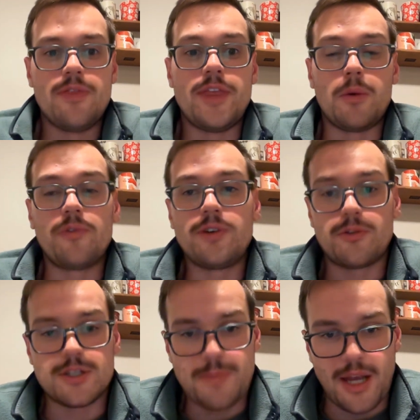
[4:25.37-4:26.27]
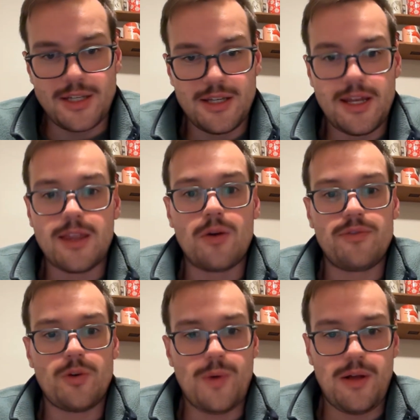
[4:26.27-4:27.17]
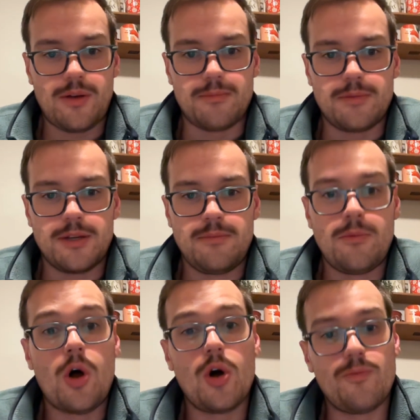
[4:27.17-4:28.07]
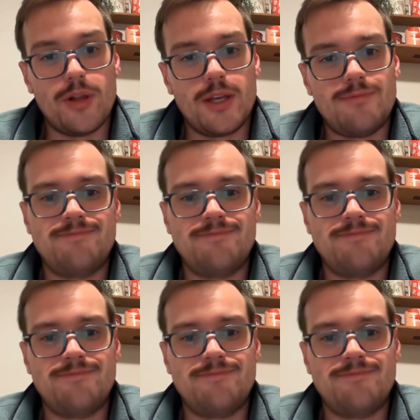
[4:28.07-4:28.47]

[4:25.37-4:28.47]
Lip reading: They will feel respected and they will feel welcomed, hopefully.